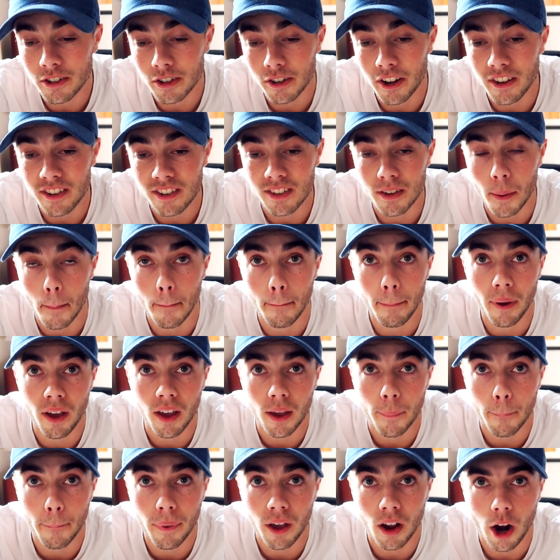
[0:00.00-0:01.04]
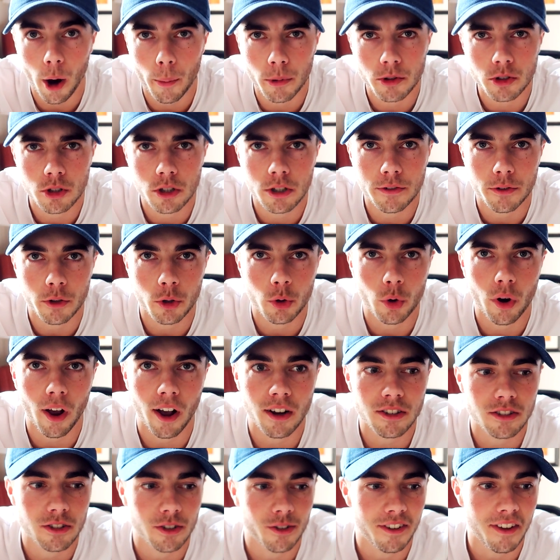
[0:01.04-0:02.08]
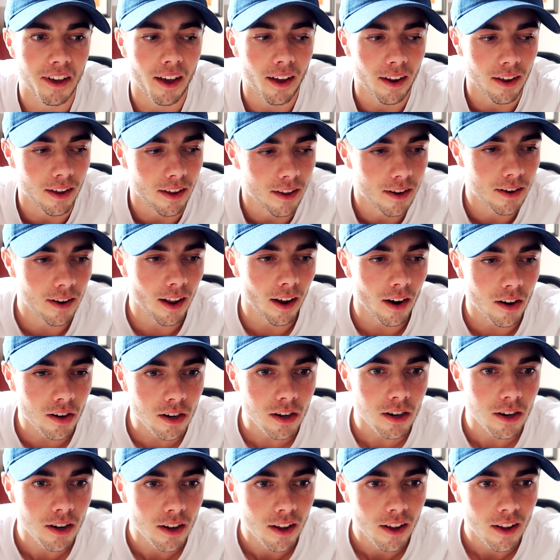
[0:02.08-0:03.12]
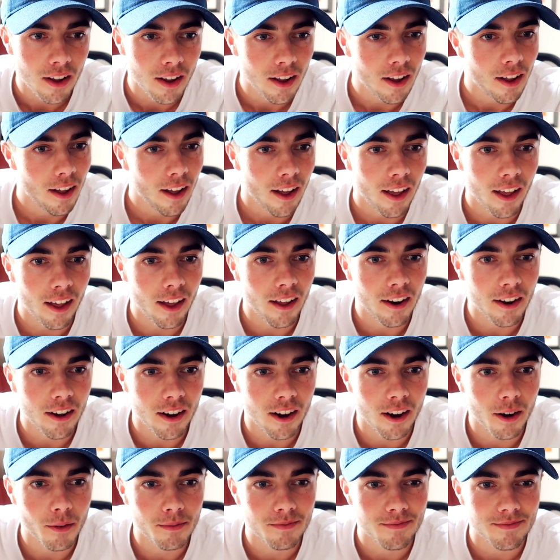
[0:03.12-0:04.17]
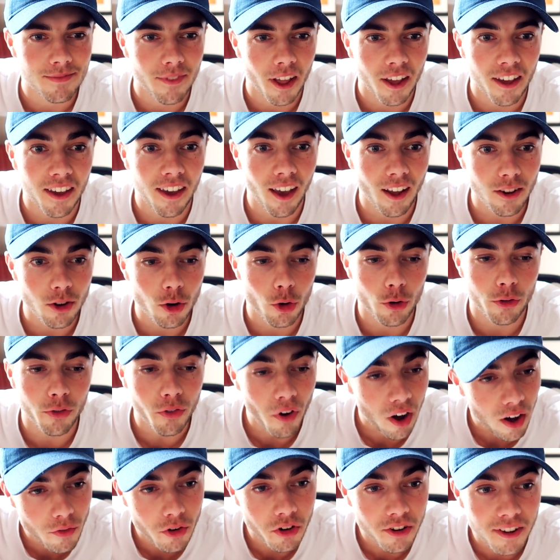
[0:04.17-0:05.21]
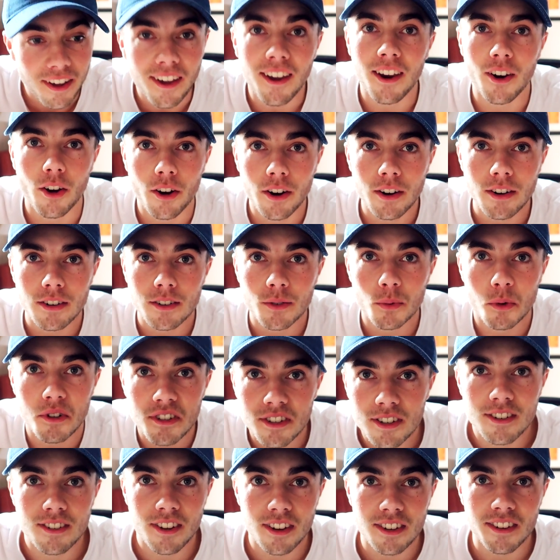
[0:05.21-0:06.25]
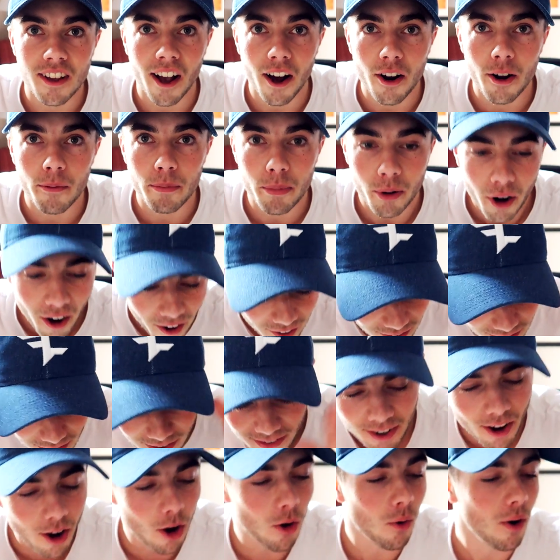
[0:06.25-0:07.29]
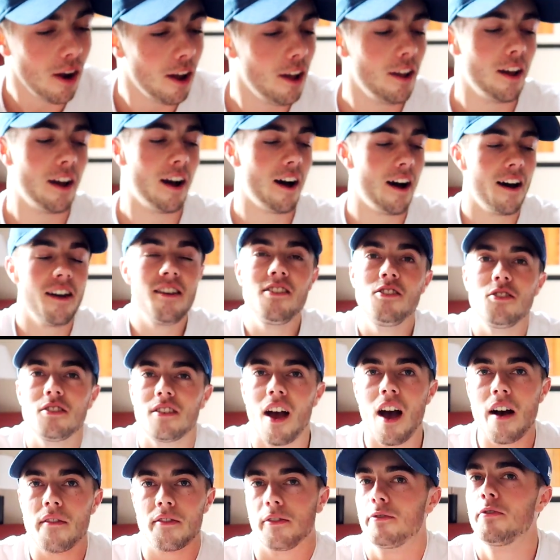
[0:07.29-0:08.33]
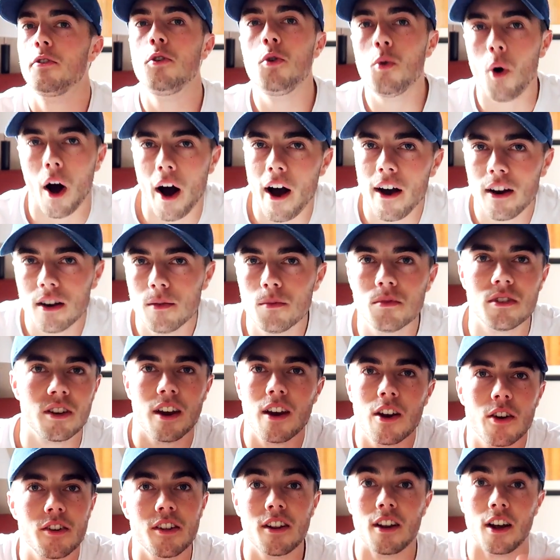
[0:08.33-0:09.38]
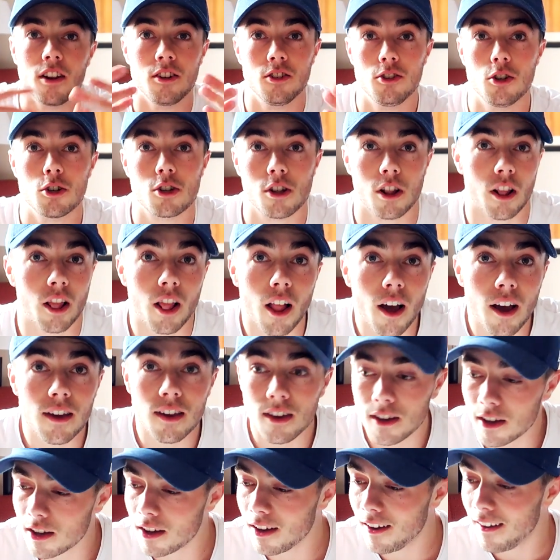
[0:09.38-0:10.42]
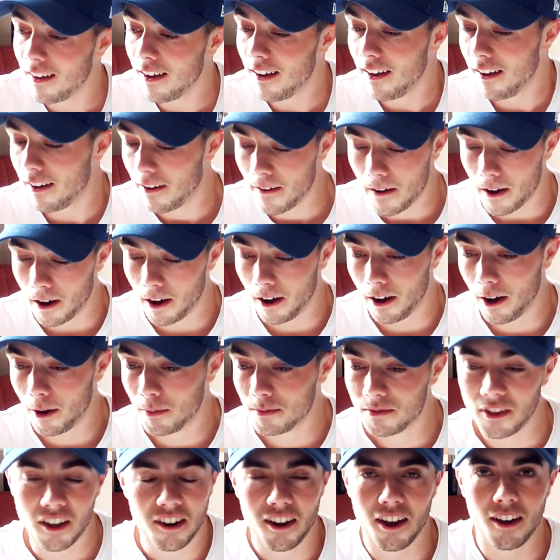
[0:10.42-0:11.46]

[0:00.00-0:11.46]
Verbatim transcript: so this is a big, big opportunity for you guys to get in there and um, get your favorite gear with some discounted price. So I just have a few items here that I just like um, that